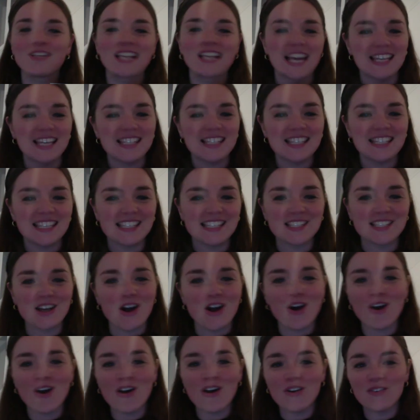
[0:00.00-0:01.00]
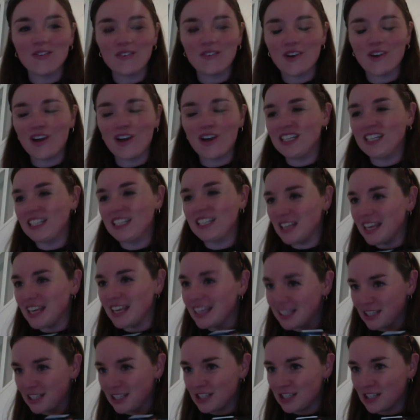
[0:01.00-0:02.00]
classics of
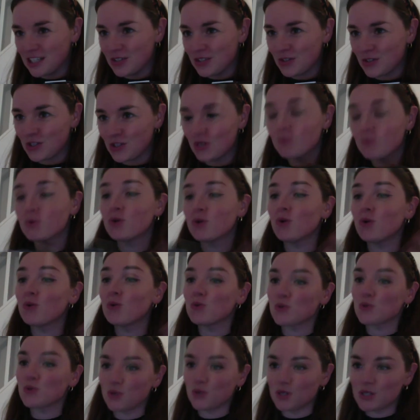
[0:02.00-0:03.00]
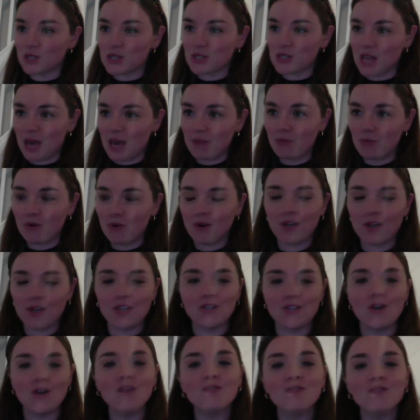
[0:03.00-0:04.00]
English literature, but also contemporary
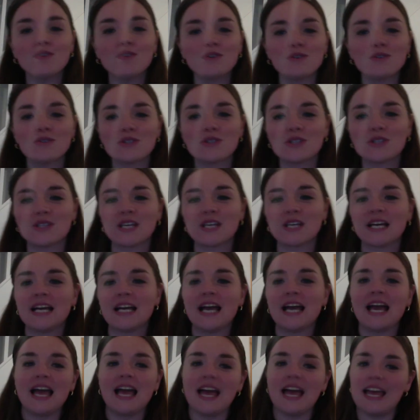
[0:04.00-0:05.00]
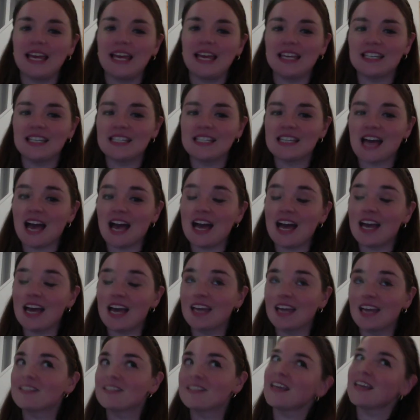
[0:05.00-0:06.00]
novels. And
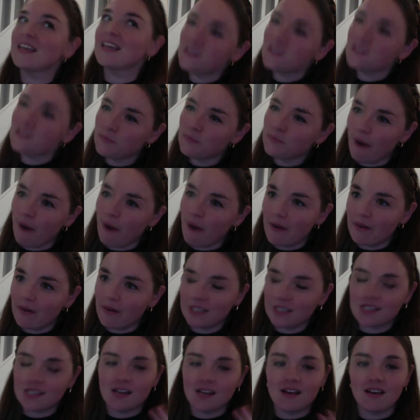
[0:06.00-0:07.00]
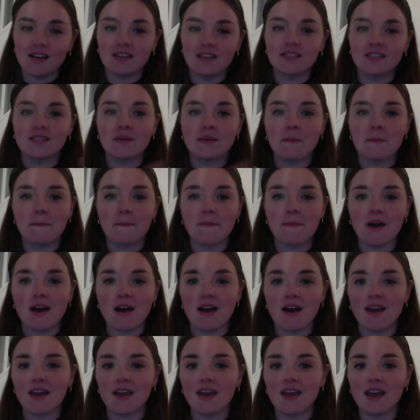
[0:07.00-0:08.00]
I tend to prioritize
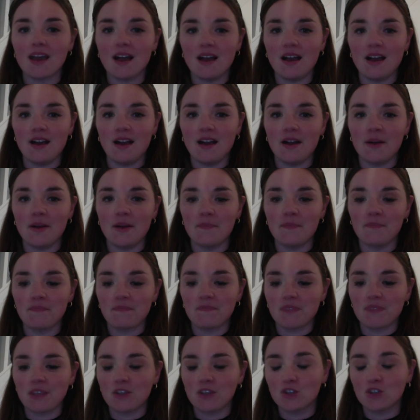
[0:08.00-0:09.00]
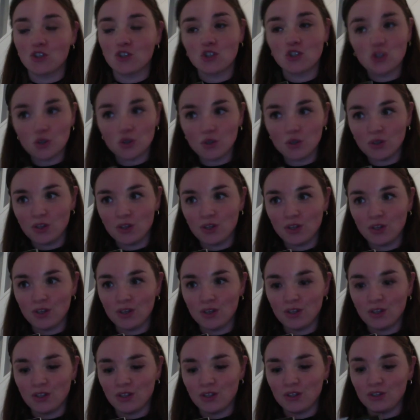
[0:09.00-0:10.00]
my
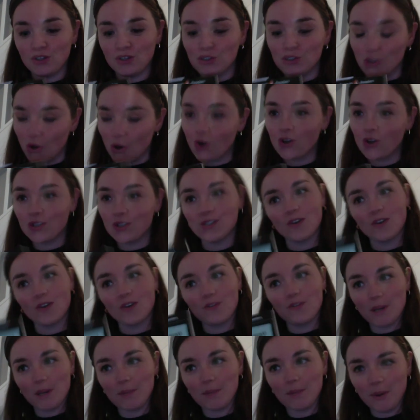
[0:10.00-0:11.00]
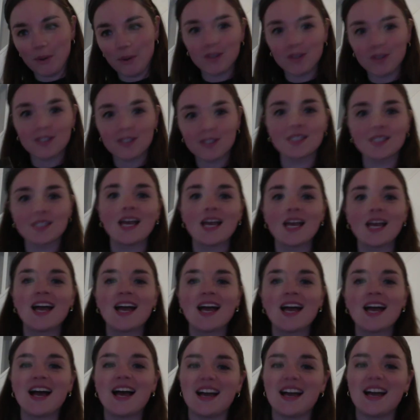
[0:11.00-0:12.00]
the choice of my books,
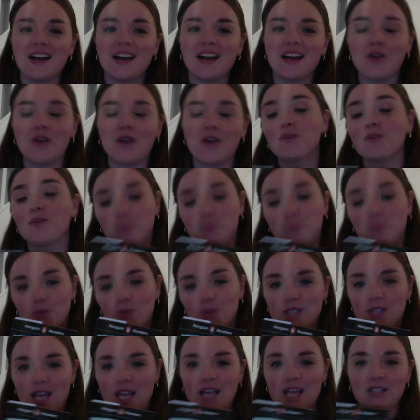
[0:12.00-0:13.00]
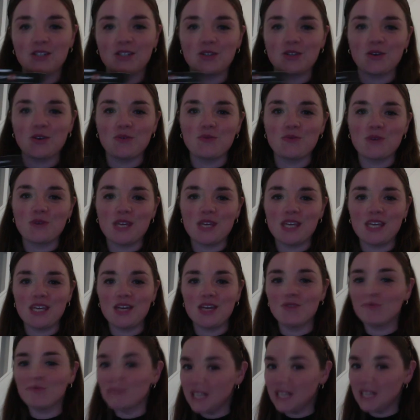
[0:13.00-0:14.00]
of the books that
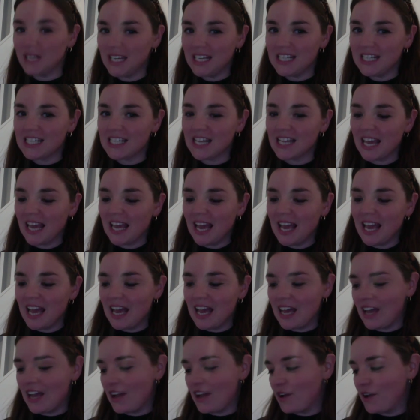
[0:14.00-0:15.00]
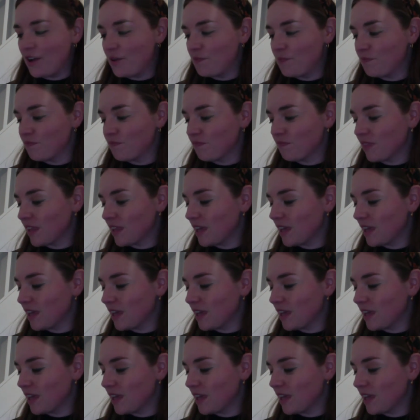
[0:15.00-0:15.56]
we read. I